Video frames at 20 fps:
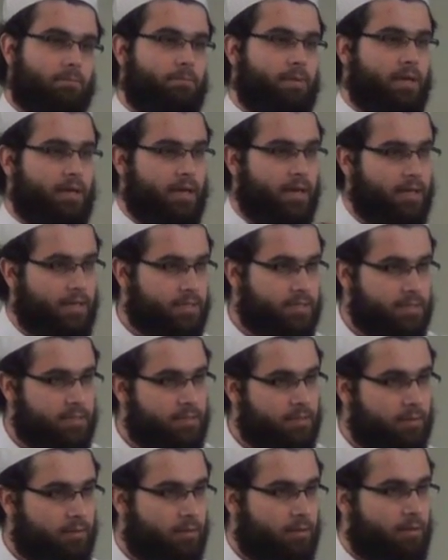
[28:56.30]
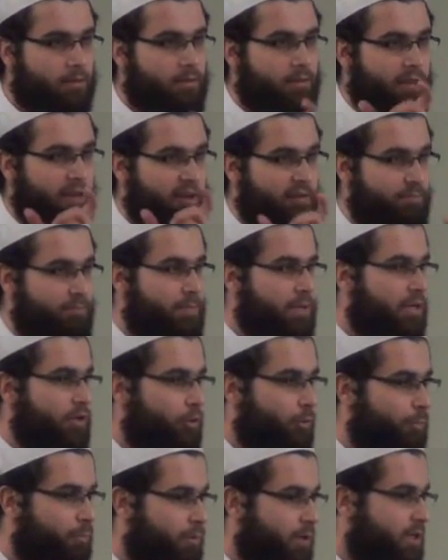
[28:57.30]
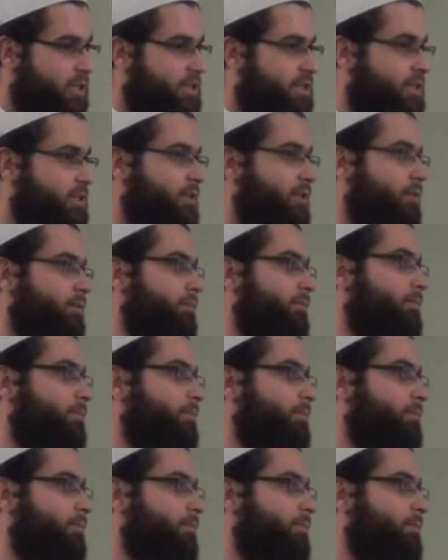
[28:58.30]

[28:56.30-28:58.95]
Because they have been oppressed.